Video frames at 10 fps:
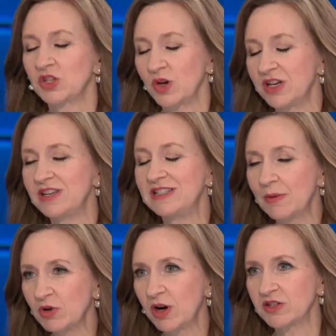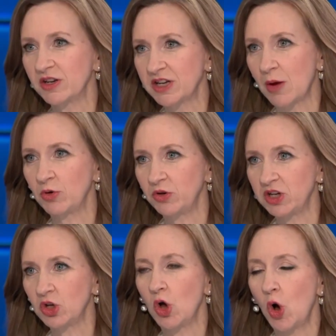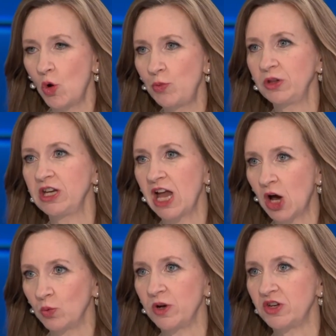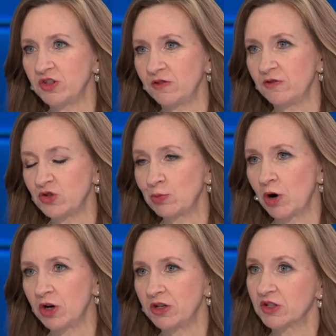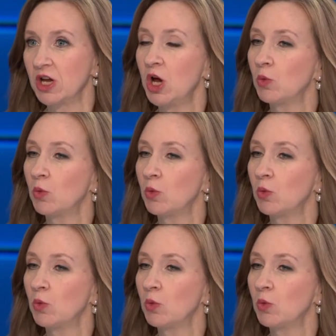That's right. Democrats on Capitol Hill openly outraged over these pardons.